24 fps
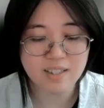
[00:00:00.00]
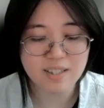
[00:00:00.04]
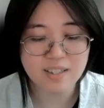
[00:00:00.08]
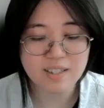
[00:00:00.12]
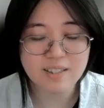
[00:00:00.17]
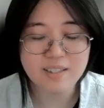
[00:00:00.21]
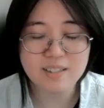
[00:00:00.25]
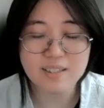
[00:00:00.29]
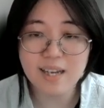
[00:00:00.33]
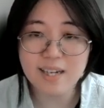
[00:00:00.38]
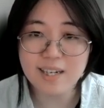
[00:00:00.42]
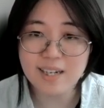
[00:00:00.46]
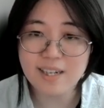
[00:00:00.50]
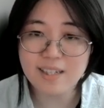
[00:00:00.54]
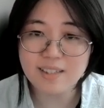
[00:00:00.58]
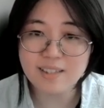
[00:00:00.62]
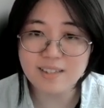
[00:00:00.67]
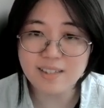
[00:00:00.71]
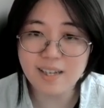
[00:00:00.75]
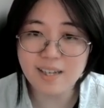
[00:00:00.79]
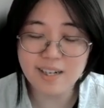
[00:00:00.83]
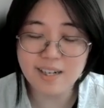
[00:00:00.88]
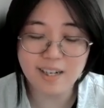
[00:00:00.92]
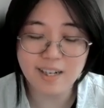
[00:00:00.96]
Sana
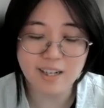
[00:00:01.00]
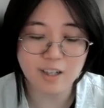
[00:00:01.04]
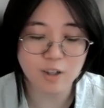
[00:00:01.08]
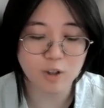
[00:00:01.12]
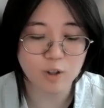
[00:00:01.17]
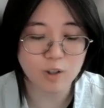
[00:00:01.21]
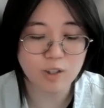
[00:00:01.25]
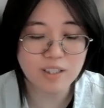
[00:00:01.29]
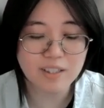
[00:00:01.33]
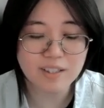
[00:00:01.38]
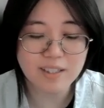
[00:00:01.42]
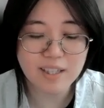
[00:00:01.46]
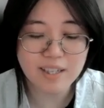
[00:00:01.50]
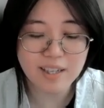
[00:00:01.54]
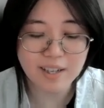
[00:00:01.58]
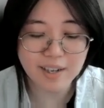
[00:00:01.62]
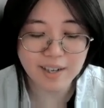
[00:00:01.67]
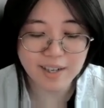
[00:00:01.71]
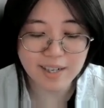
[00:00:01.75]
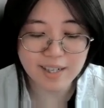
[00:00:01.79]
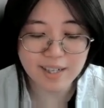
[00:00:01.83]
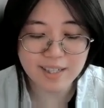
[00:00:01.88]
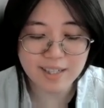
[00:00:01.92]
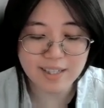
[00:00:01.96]
sana colita de
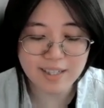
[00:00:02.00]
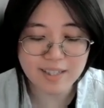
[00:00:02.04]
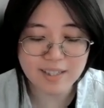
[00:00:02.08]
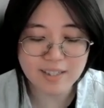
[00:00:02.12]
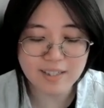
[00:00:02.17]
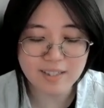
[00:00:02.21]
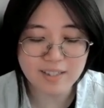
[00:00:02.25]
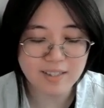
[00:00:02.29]
rana,